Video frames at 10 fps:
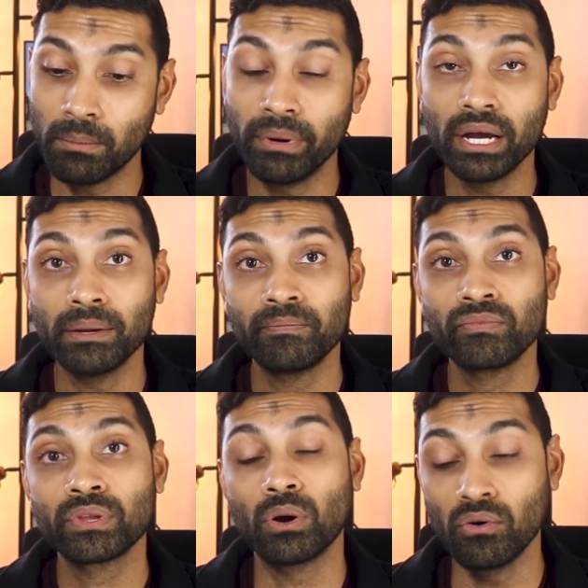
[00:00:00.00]
But
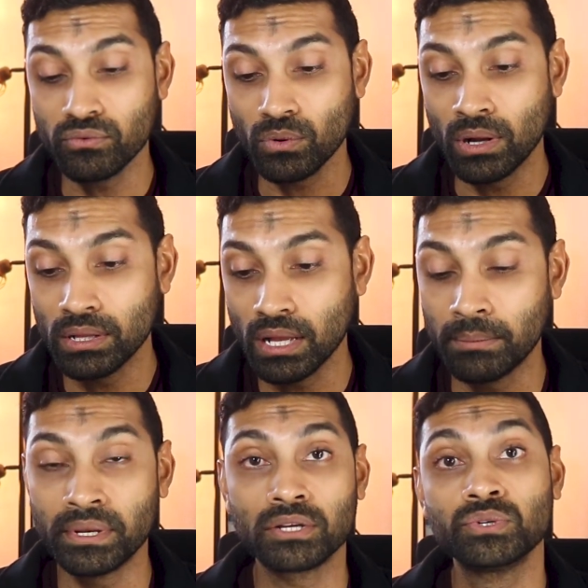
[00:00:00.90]
overall,
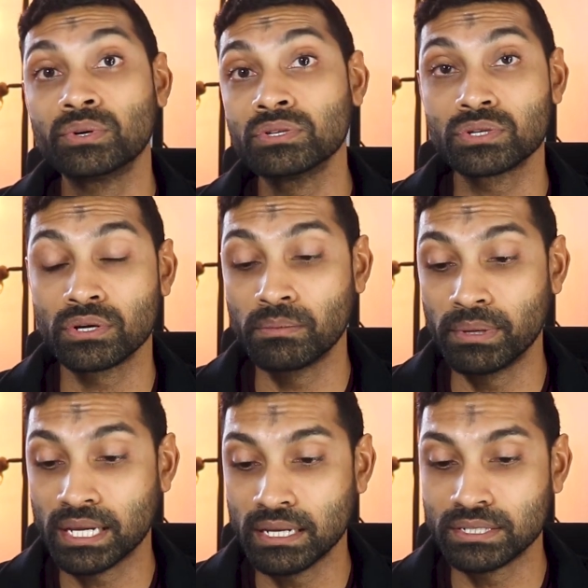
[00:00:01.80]
I'm not too concerned
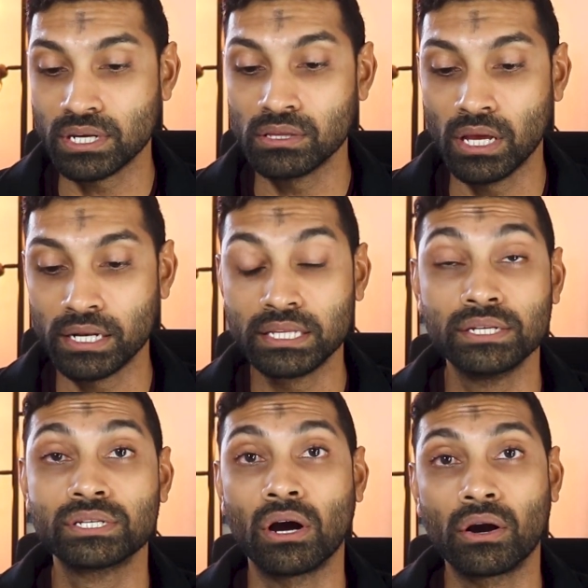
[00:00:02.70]
because a lot of
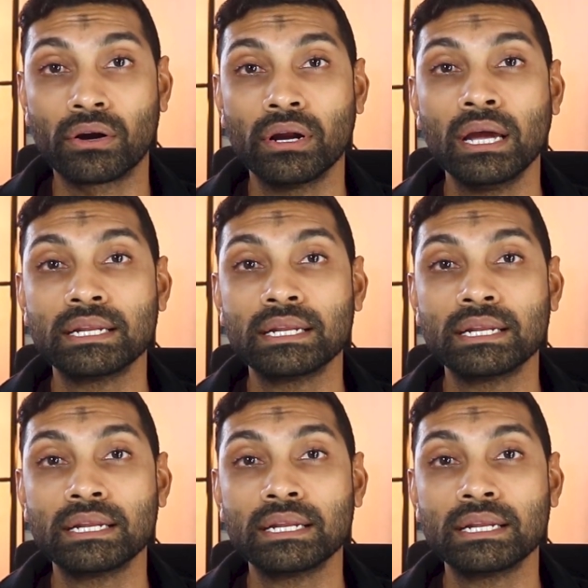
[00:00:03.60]
these are